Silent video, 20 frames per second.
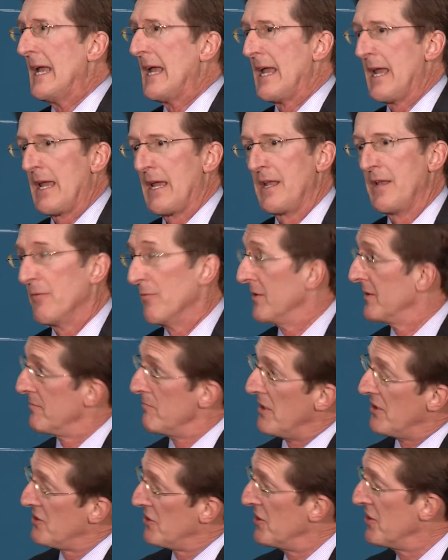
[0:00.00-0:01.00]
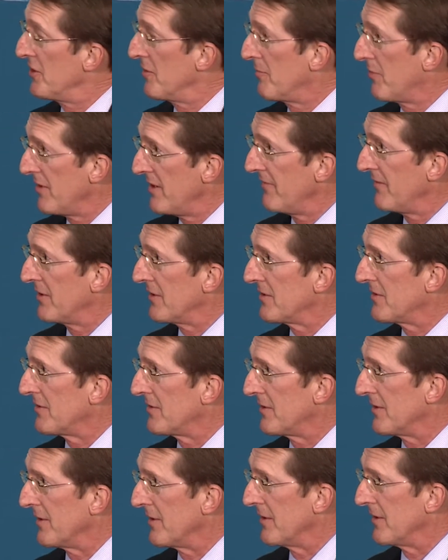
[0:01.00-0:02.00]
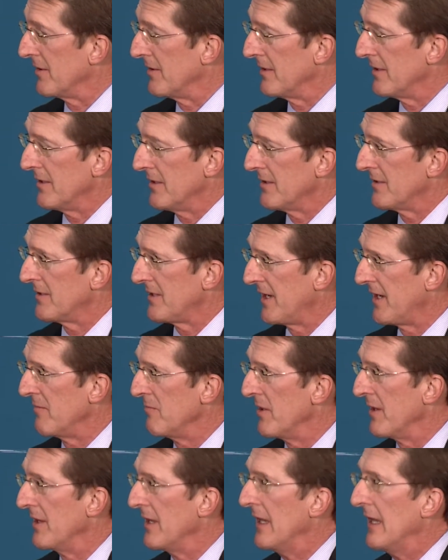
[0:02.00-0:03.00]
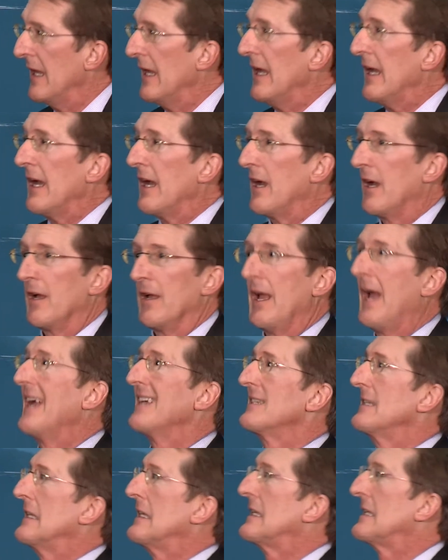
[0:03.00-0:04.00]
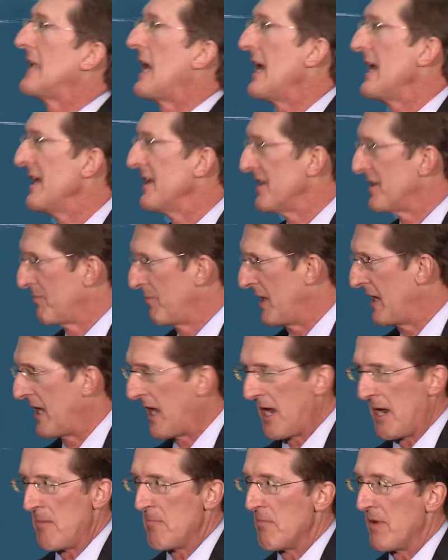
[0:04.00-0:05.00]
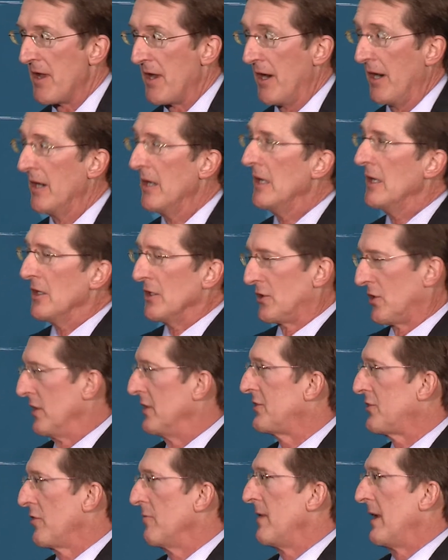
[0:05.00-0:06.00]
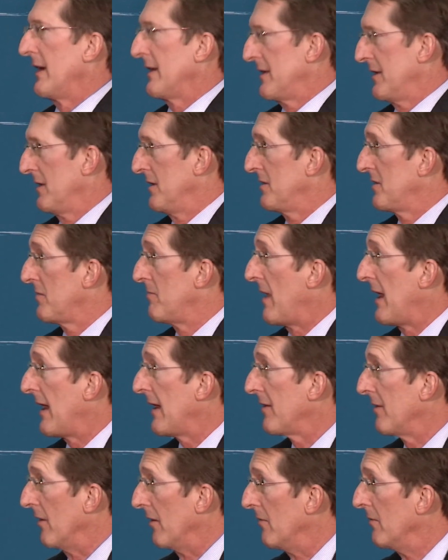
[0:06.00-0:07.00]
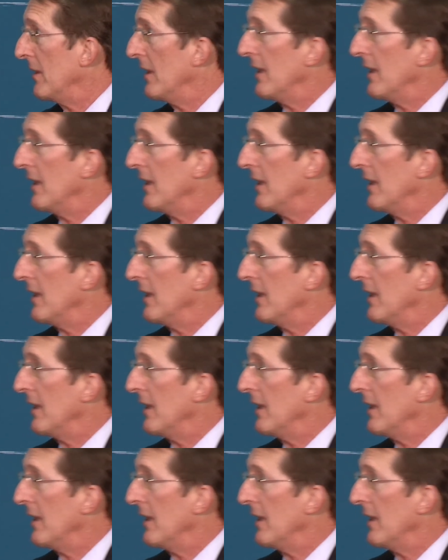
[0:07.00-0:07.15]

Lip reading: And it was mentioned in a previous segment as the science became better. So let's go back to the tobacco.